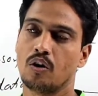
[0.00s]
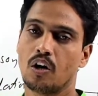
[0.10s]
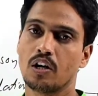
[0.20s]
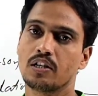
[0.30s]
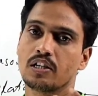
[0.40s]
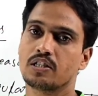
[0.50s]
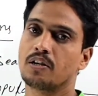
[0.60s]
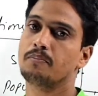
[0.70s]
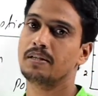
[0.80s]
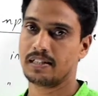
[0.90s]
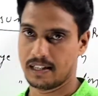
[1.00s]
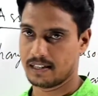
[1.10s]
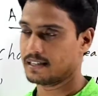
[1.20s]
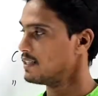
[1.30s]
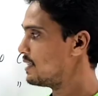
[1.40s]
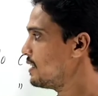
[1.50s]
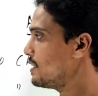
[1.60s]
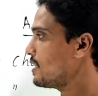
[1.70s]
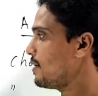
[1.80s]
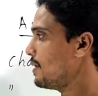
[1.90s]
or the services
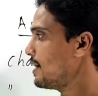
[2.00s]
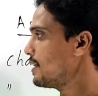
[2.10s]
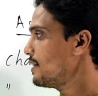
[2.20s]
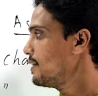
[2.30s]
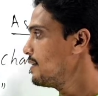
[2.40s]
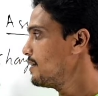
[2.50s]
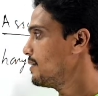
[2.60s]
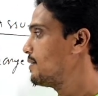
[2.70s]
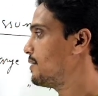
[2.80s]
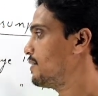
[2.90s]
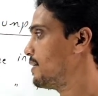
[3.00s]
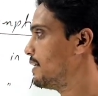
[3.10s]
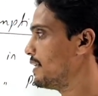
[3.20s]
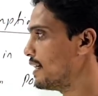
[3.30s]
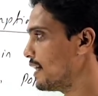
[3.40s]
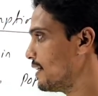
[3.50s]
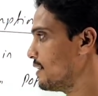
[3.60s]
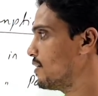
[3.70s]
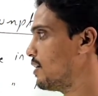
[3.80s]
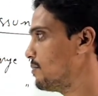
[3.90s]
is our real
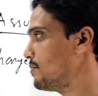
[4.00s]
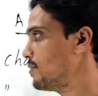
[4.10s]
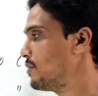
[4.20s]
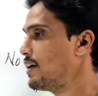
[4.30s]
income,